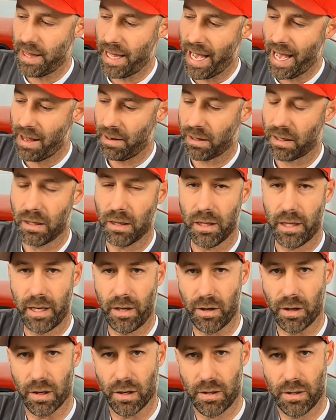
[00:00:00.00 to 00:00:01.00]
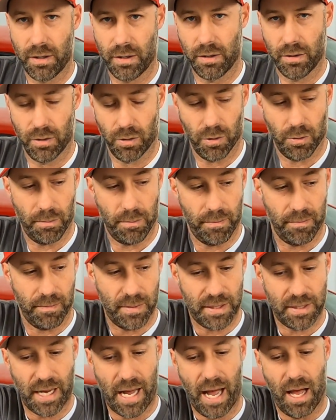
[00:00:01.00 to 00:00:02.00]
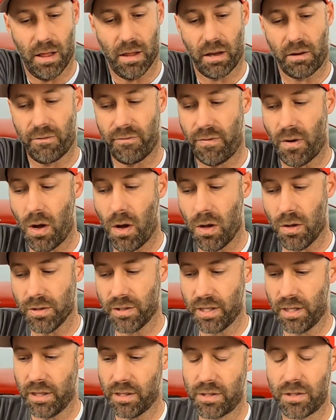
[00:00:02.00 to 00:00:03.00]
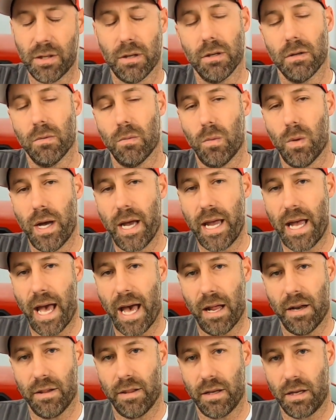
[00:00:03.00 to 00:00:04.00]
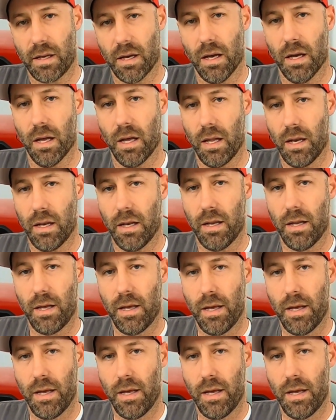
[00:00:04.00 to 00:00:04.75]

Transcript: that glitter or metallic falls in a certain way out of the gun.